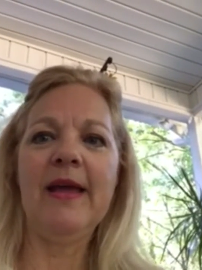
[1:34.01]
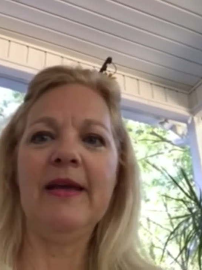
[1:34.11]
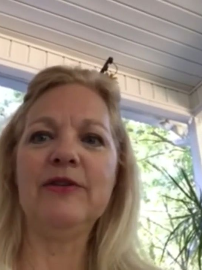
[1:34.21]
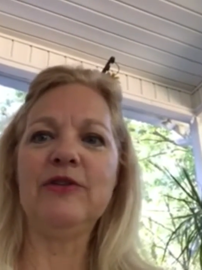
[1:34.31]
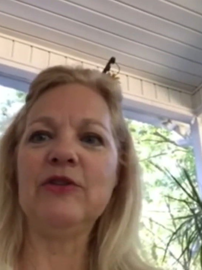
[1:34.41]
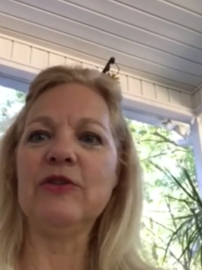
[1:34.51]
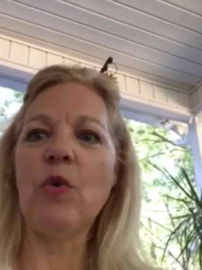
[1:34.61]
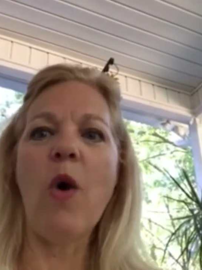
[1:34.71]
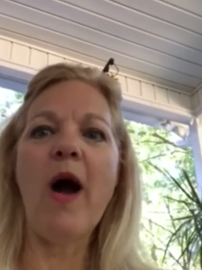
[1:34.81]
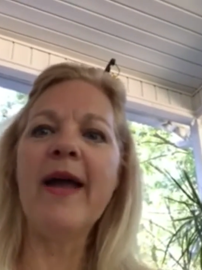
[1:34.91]
it's just
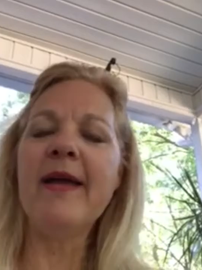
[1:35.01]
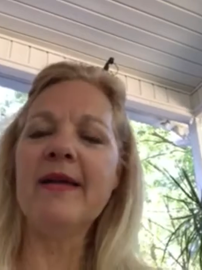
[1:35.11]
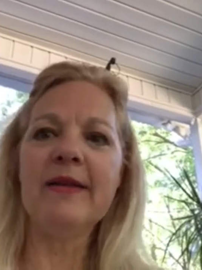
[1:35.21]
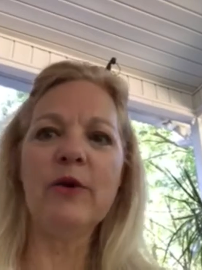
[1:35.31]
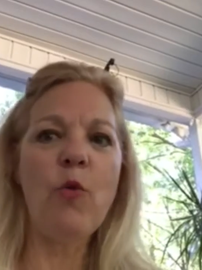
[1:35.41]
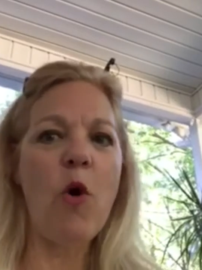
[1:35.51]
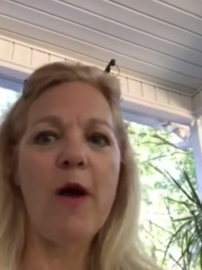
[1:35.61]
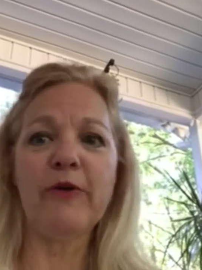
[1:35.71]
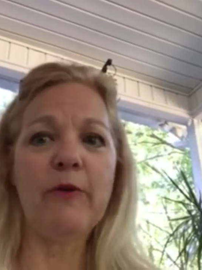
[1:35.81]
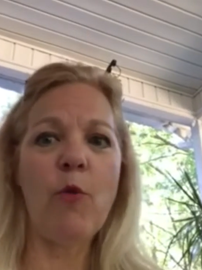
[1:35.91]
quiet little
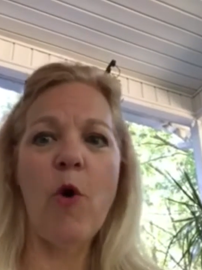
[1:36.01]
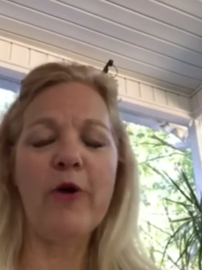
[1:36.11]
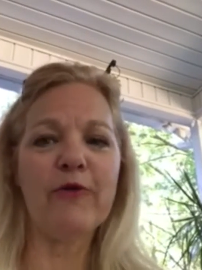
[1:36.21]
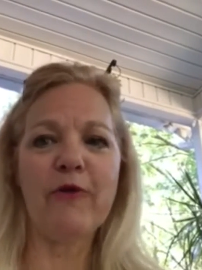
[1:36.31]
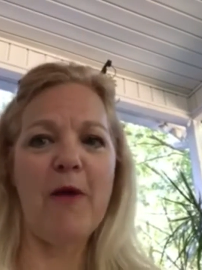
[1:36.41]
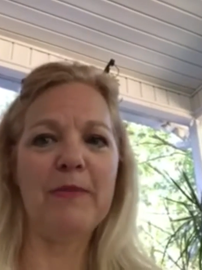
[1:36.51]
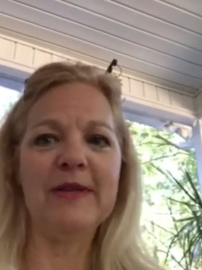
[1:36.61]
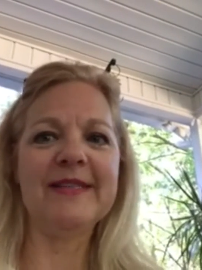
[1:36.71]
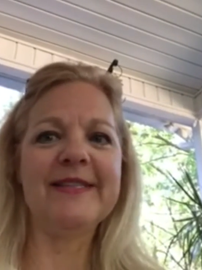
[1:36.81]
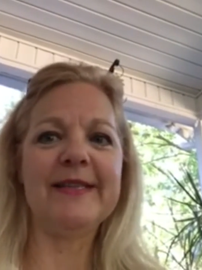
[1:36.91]
water
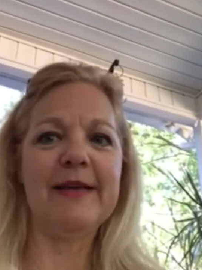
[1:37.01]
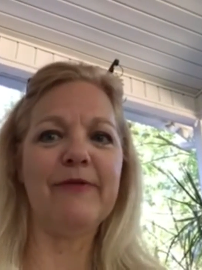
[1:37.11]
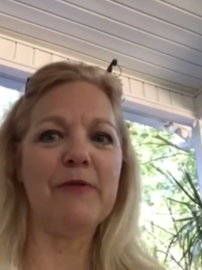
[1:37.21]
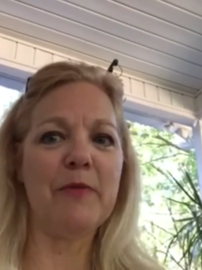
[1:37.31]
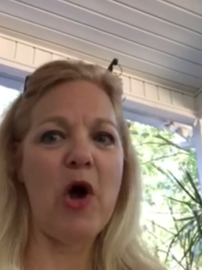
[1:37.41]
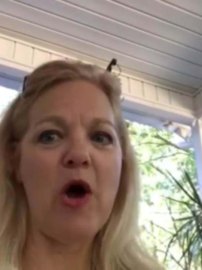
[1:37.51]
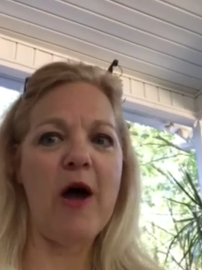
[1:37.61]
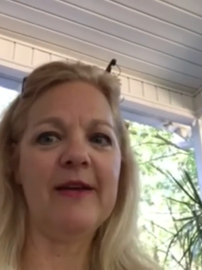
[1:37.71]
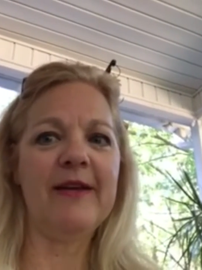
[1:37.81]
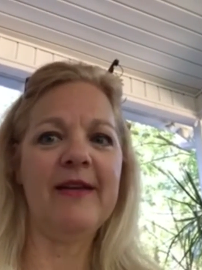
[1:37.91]
droplets sent from
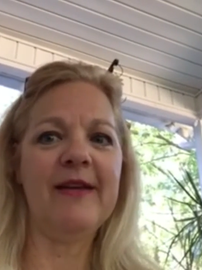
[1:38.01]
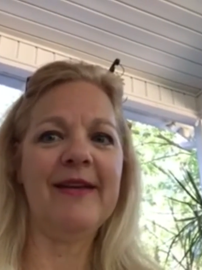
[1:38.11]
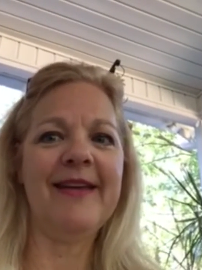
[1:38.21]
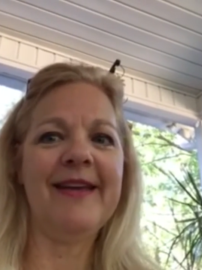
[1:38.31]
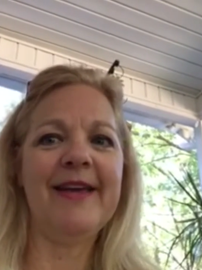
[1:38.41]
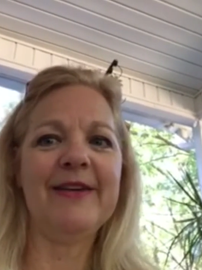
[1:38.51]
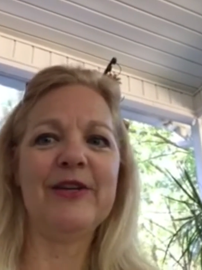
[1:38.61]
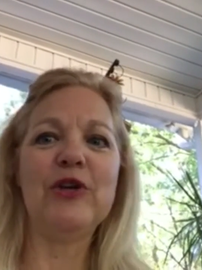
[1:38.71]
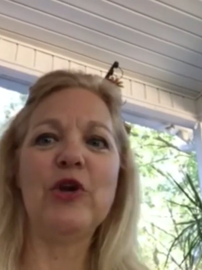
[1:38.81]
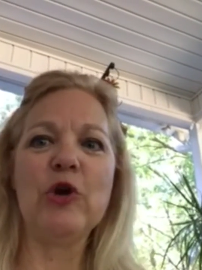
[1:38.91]
God
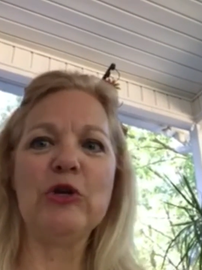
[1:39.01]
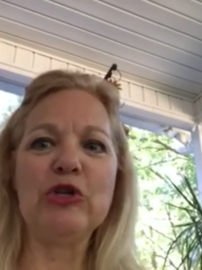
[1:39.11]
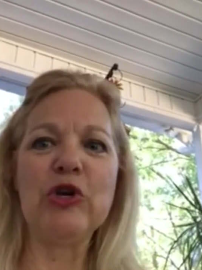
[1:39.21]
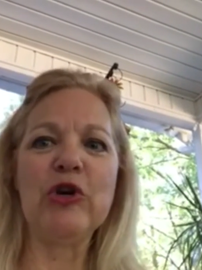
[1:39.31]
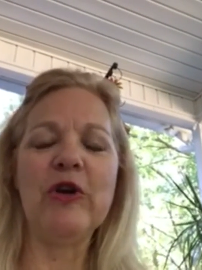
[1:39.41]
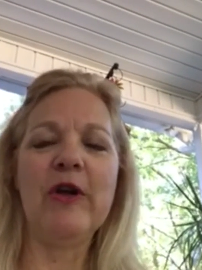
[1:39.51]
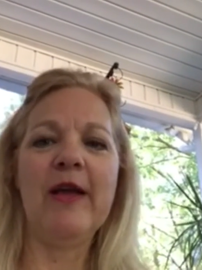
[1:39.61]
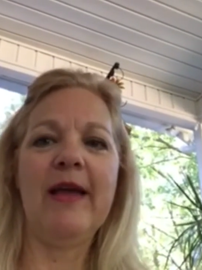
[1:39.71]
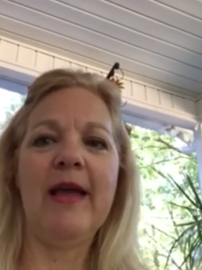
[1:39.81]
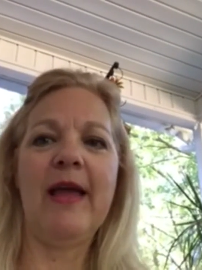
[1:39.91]
to nurture
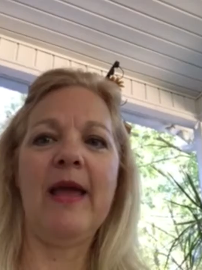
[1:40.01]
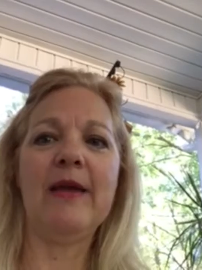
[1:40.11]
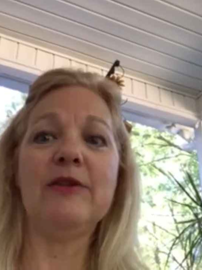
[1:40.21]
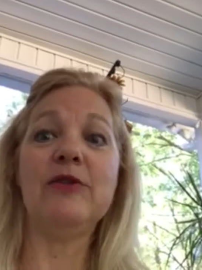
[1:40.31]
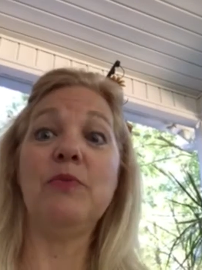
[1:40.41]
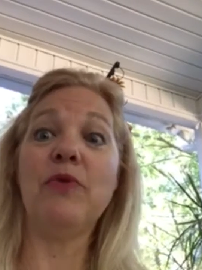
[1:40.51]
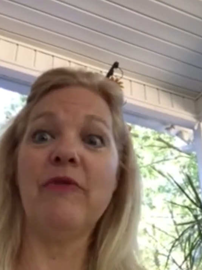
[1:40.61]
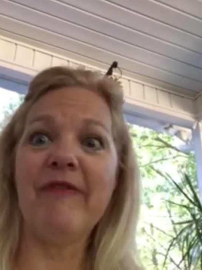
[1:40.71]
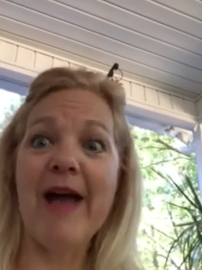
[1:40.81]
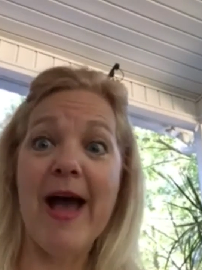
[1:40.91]
and to
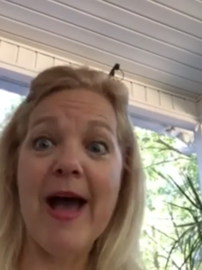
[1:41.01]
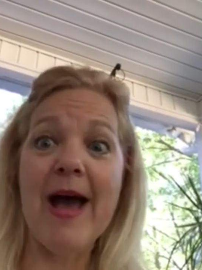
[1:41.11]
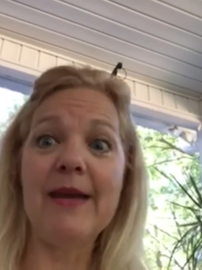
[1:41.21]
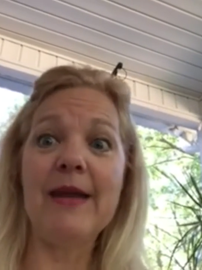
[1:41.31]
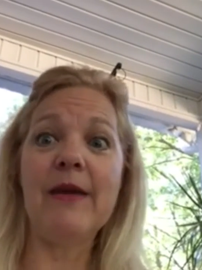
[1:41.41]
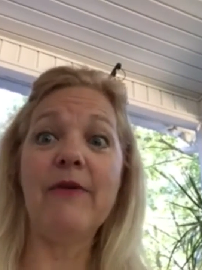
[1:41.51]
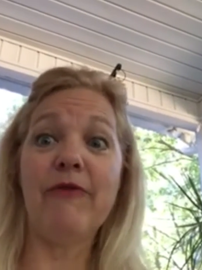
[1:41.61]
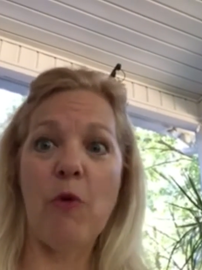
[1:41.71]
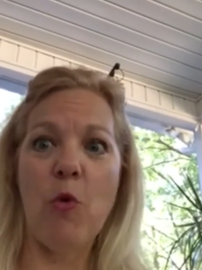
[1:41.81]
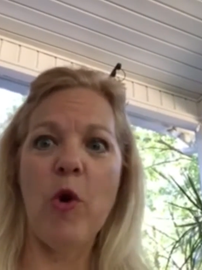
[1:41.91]
provide
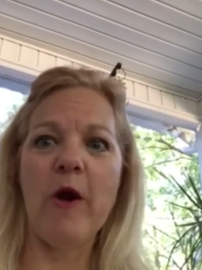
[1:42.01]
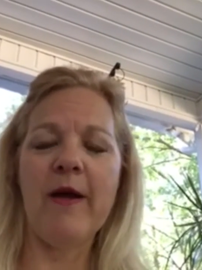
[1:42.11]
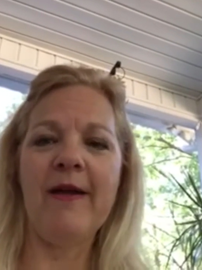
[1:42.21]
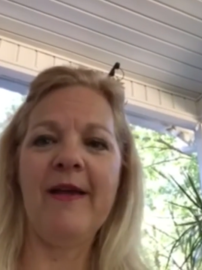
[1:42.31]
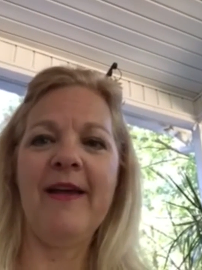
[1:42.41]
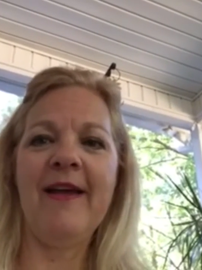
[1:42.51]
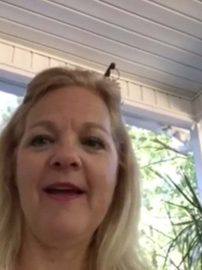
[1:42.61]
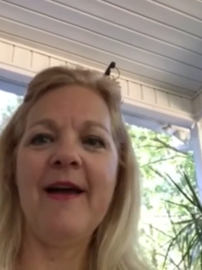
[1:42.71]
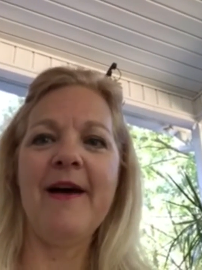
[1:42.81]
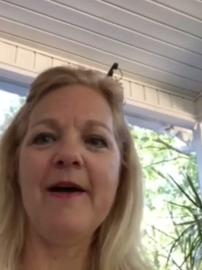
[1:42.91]
for
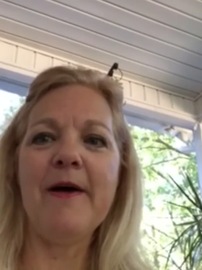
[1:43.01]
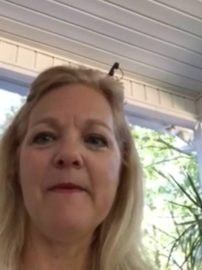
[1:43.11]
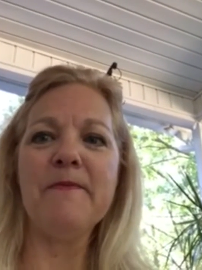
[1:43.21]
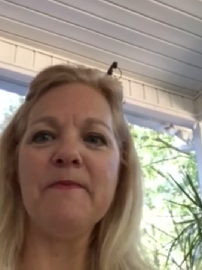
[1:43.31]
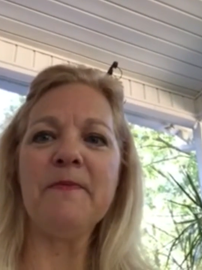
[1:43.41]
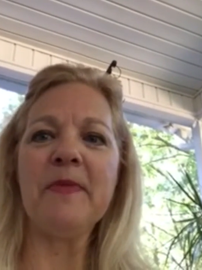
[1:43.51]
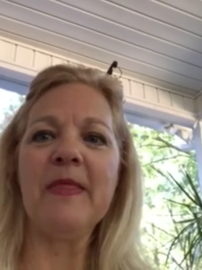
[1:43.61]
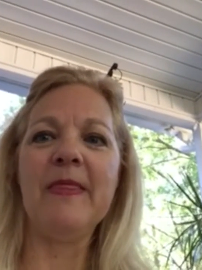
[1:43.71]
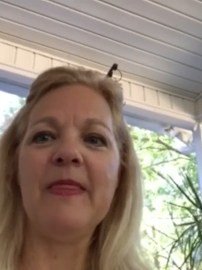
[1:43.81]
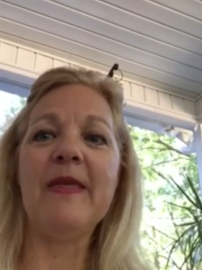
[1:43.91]
um,
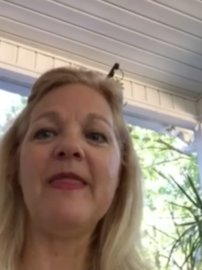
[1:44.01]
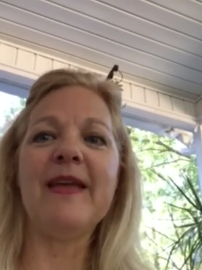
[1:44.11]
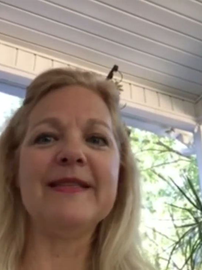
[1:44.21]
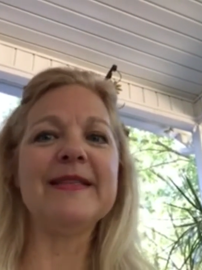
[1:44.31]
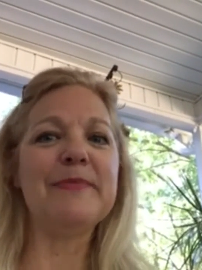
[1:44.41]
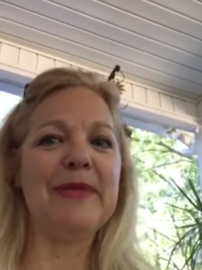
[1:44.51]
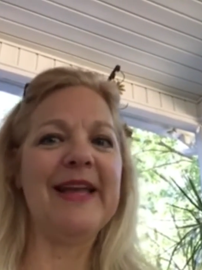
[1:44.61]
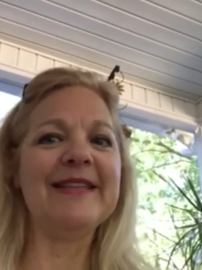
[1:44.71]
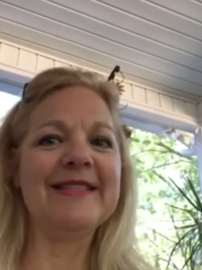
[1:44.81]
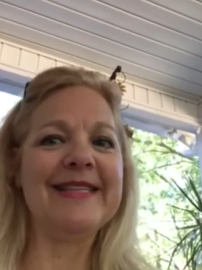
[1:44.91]
the things that
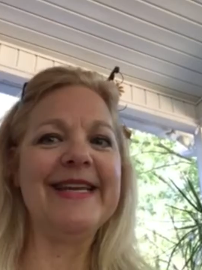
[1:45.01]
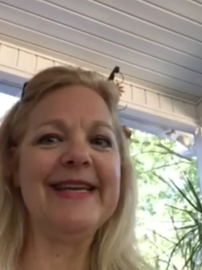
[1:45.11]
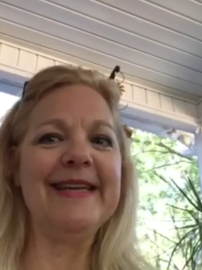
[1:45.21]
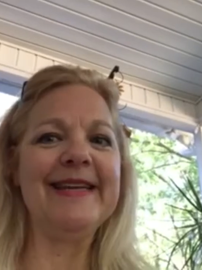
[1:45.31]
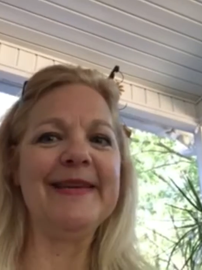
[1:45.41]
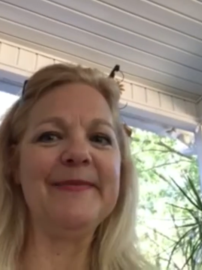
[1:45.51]
plants need.